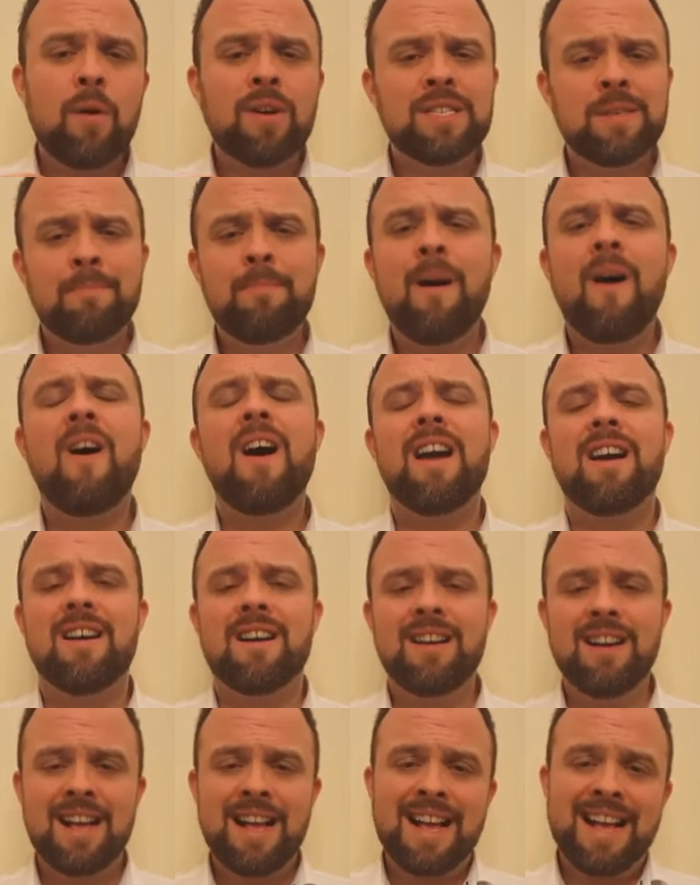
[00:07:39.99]
Now, as a
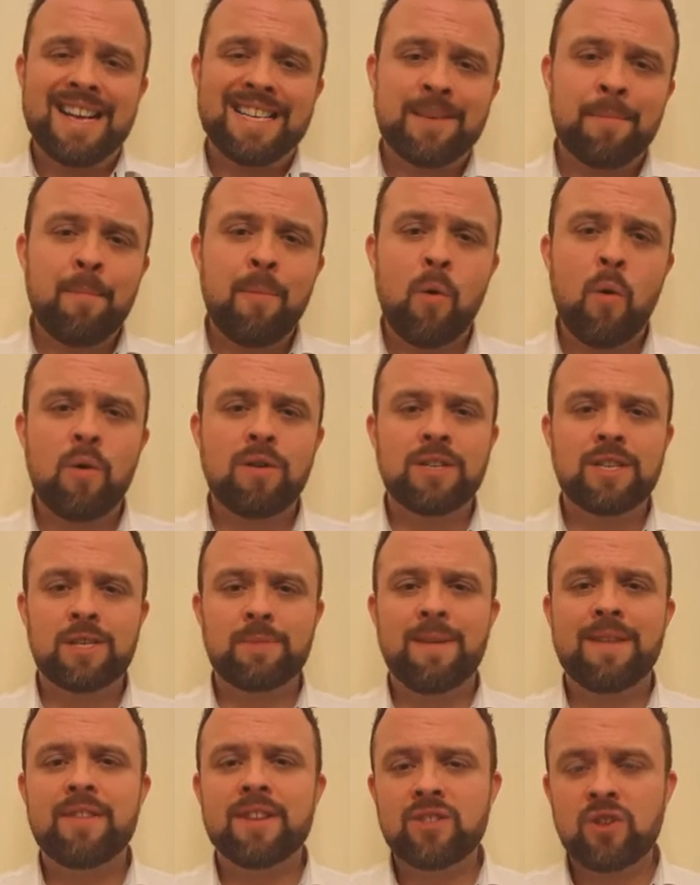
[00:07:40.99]
buyer, it's important
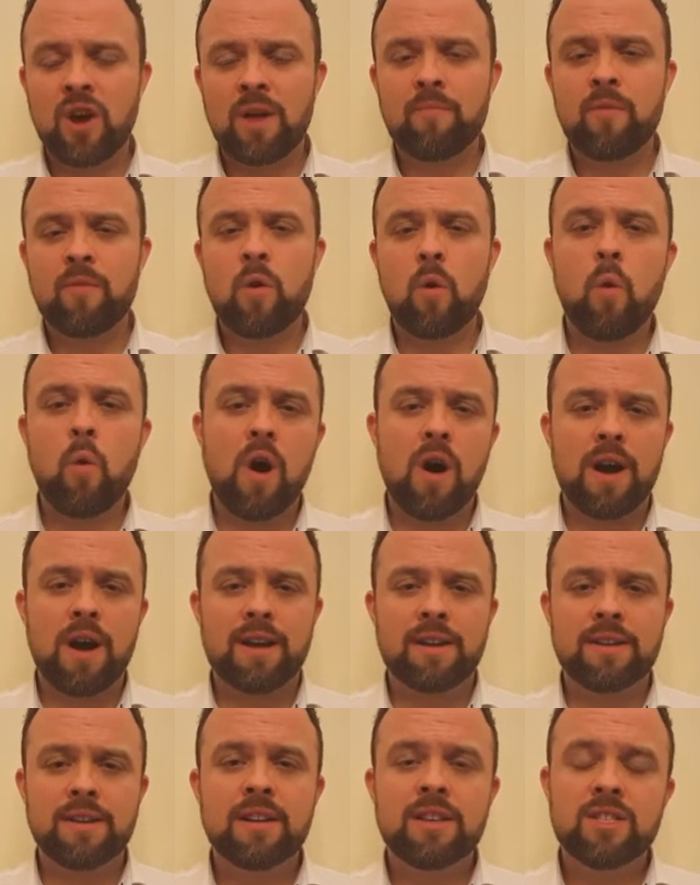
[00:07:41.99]
to spend the time
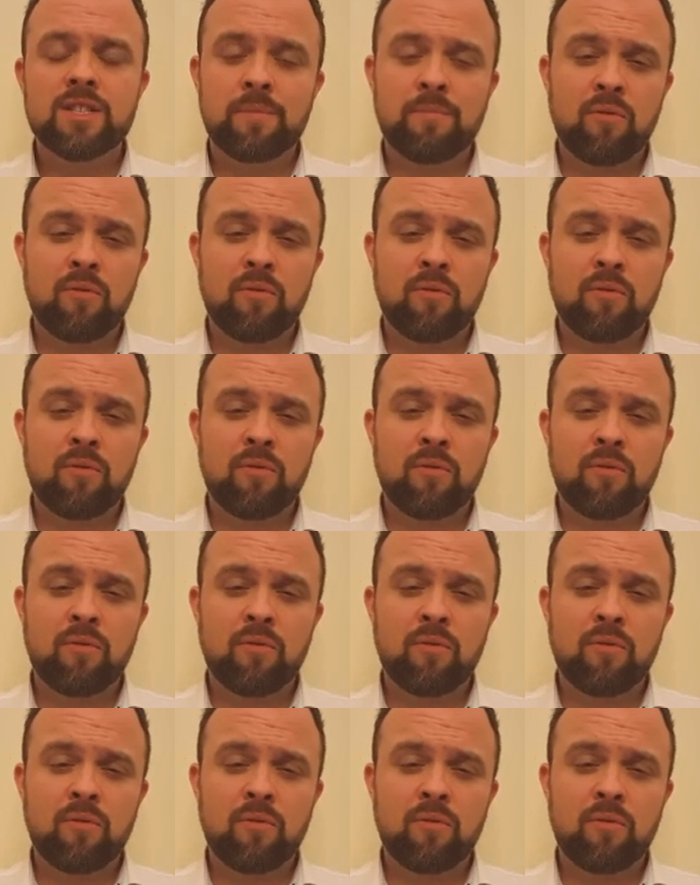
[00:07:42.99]
required